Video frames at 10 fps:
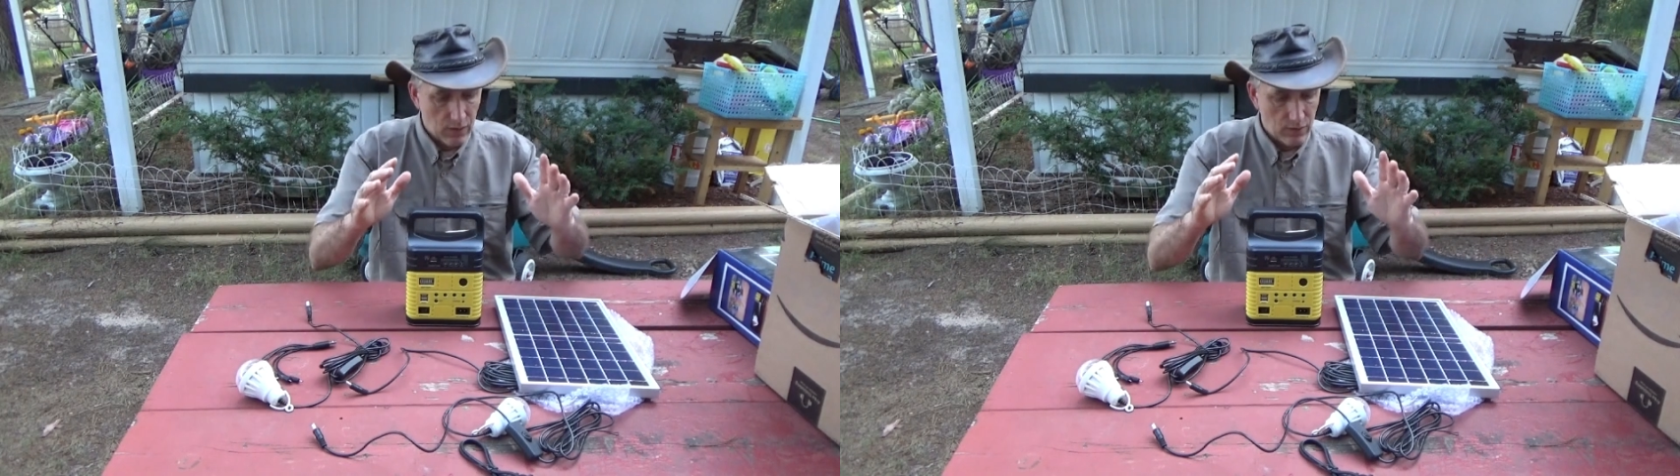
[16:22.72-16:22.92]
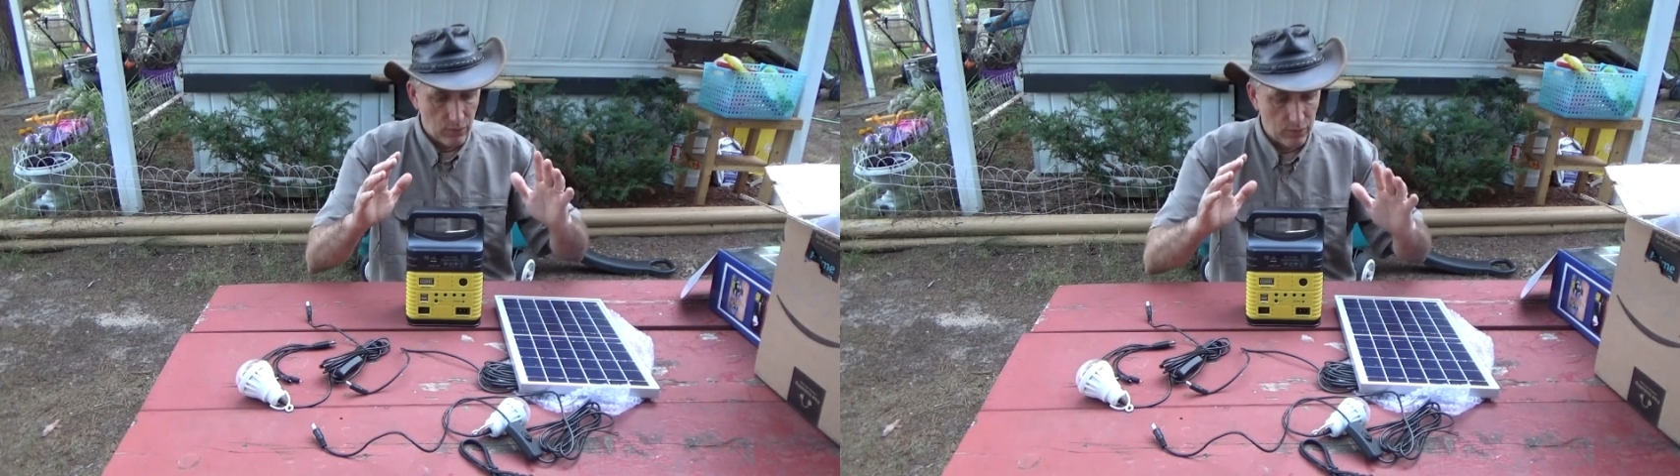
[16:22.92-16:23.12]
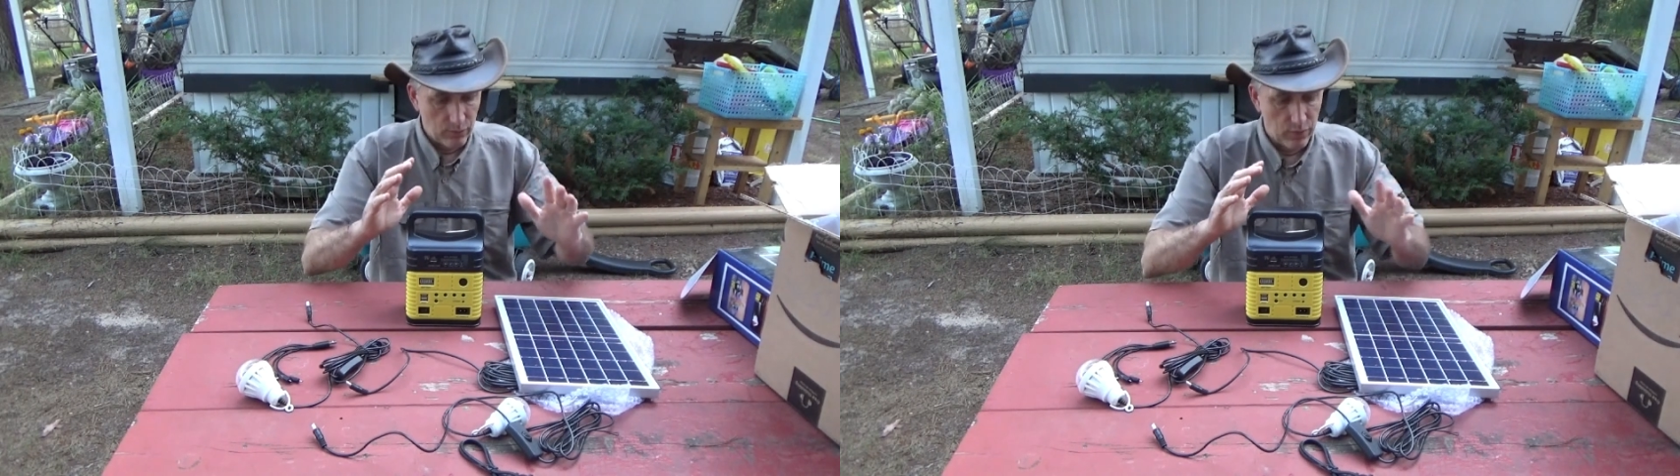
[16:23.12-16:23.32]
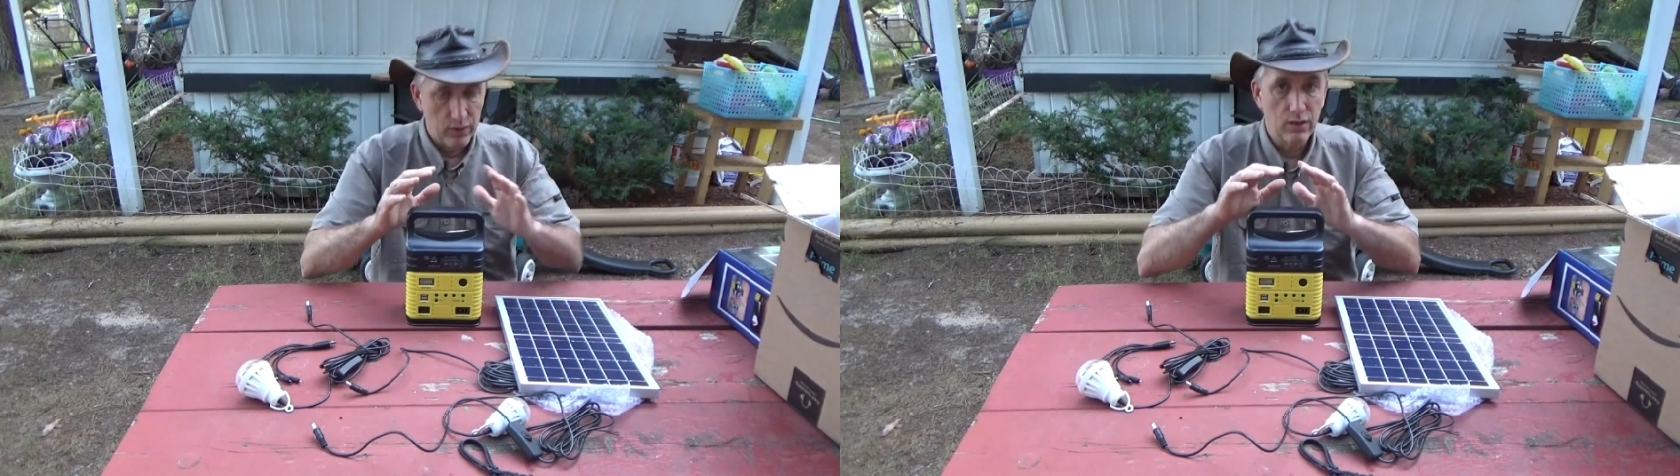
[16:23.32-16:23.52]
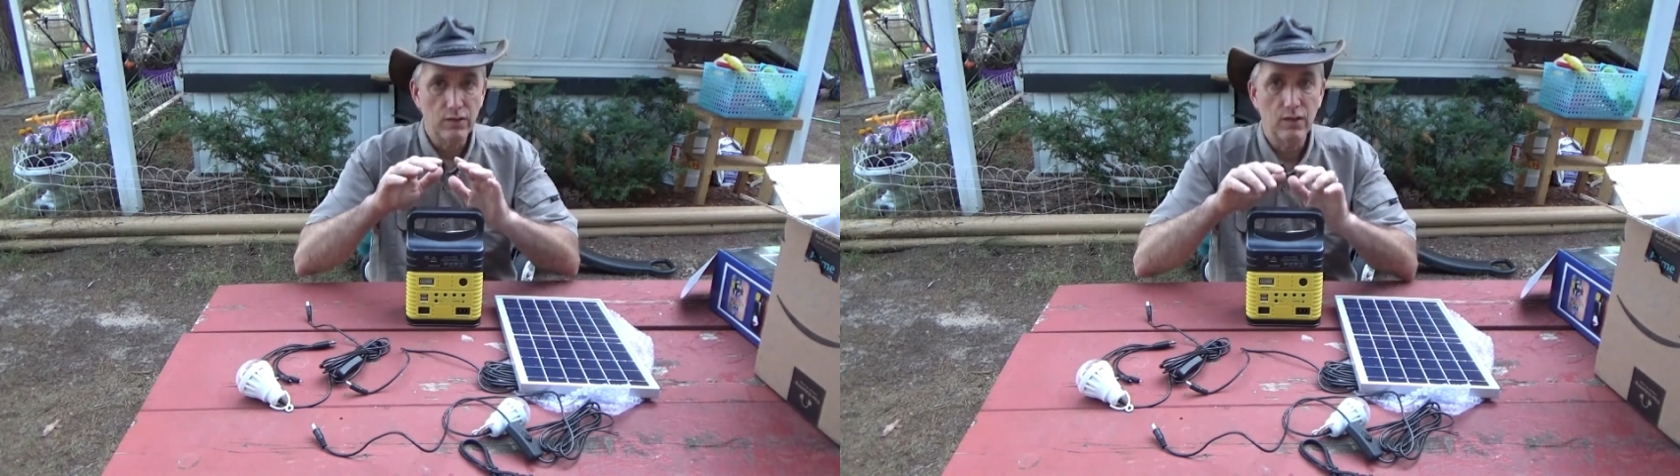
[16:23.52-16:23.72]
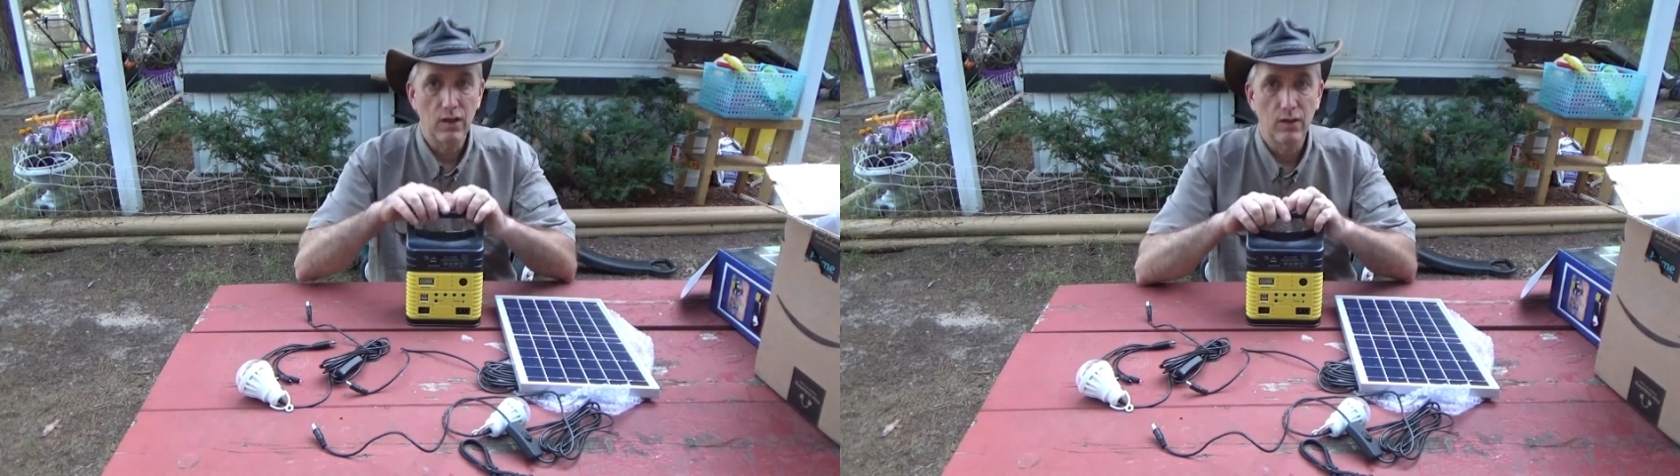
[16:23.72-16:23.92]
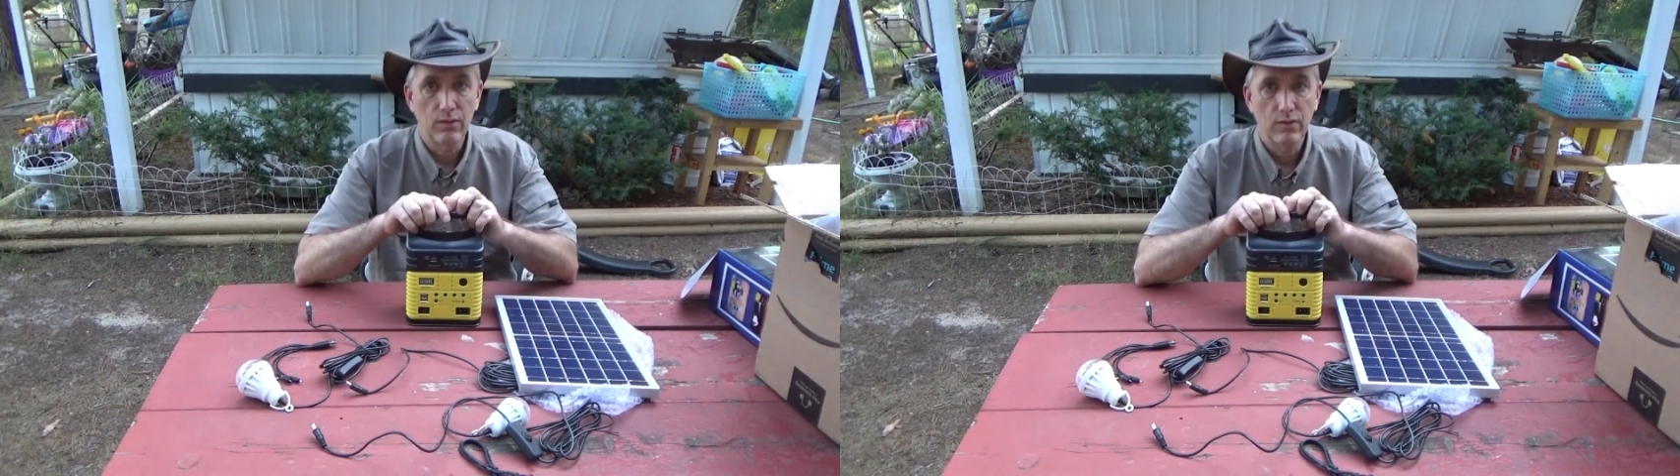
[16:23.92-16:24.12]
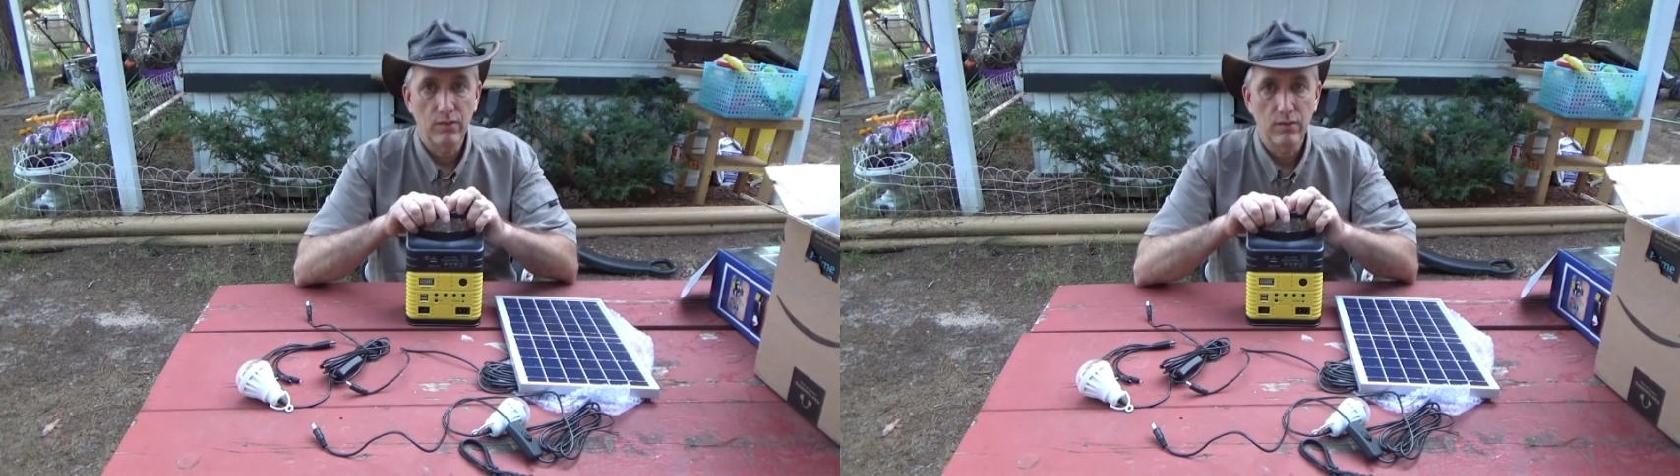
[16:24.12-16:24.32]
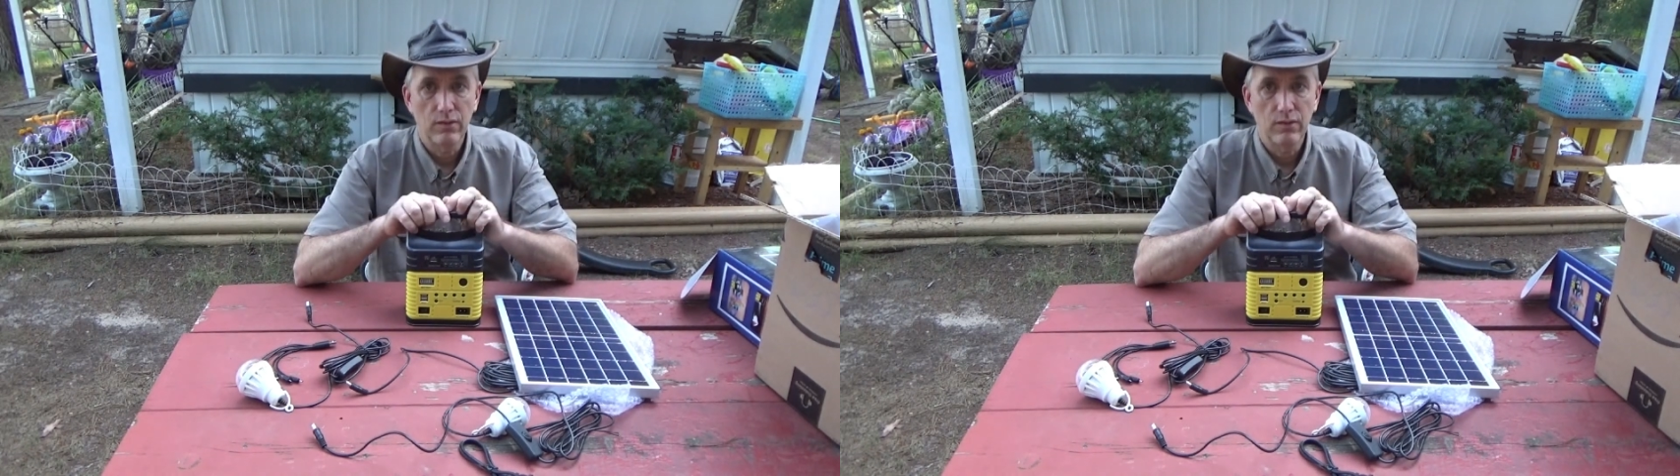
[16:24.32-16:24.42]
You can run this down